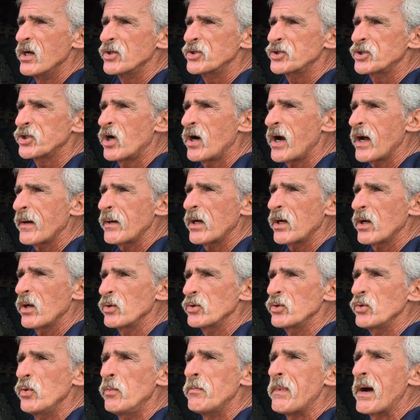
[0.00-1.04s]
Sir, I'm gonna
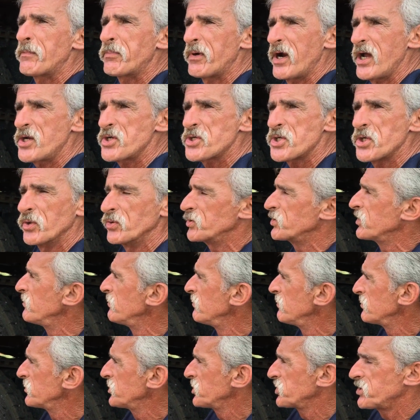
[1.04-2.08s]
go do my brake shoes,
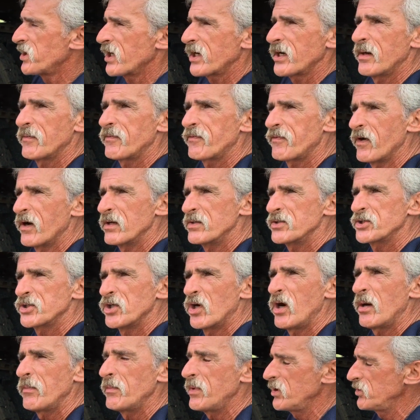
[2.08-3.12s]
just like up front.
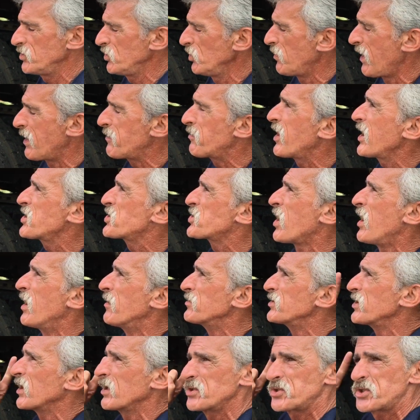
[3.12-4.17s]
Sir, I'm gonna do my brake
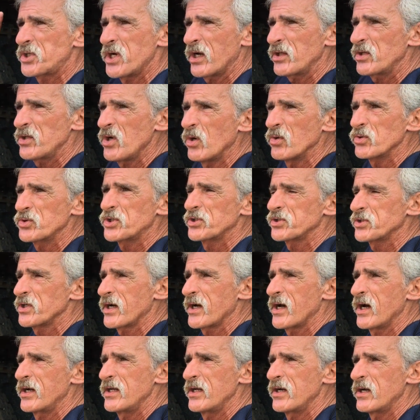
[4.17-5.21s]
drums. I'm gonna check those just
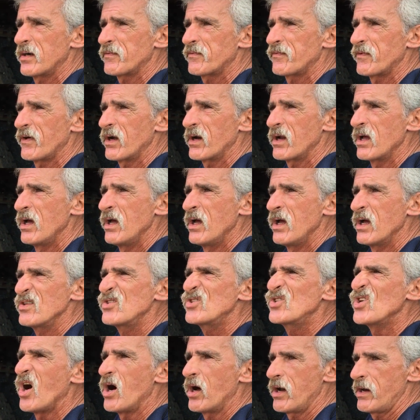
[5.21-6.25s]
like I did up front.
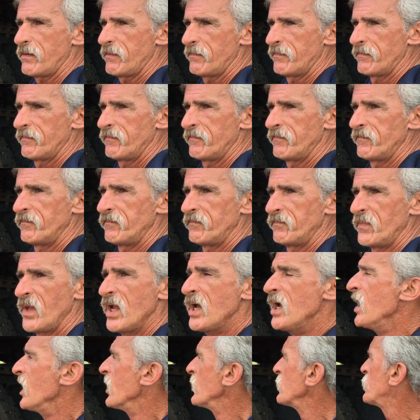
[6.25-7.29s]
Done.
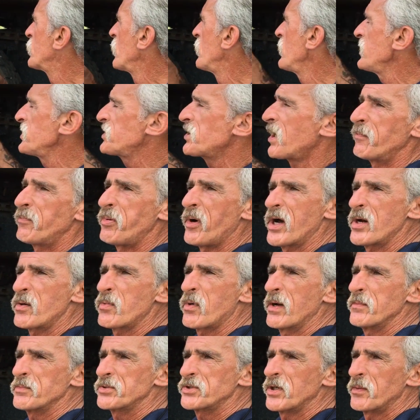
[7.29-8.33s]
Sir, these are bud
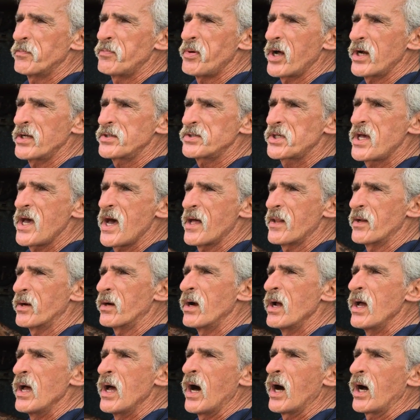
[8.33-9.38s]
rims. They're budded together.
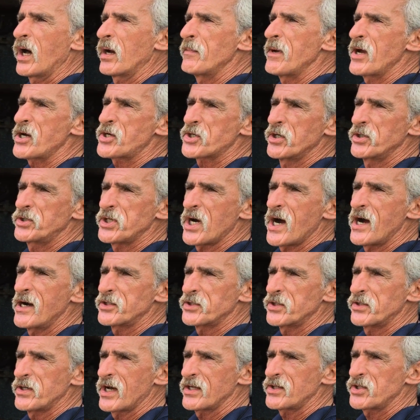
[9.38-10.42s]
I'm gonna make sure
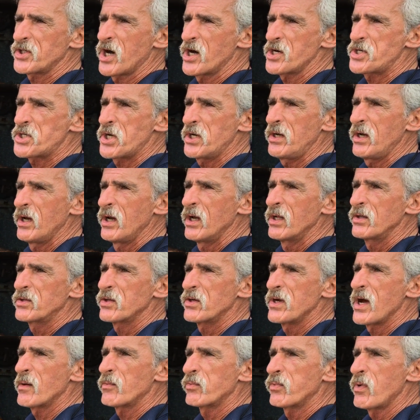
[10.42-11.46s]
tires are not touching,
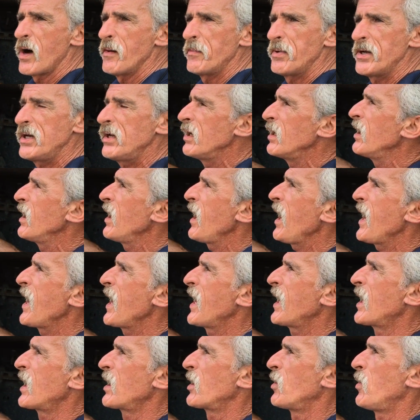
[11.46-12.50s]
they're not rubbing,
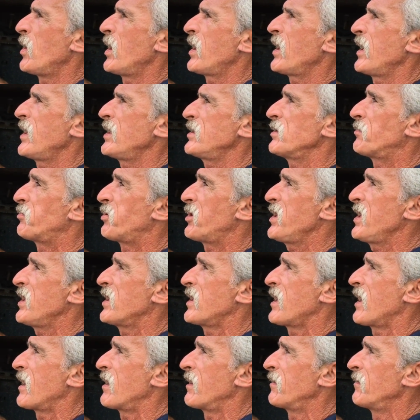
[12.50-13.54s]
and I don't want any debris
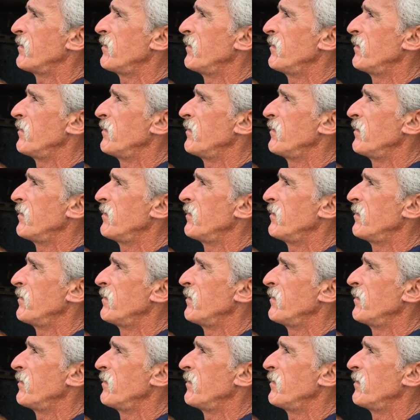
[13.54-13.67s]
in there.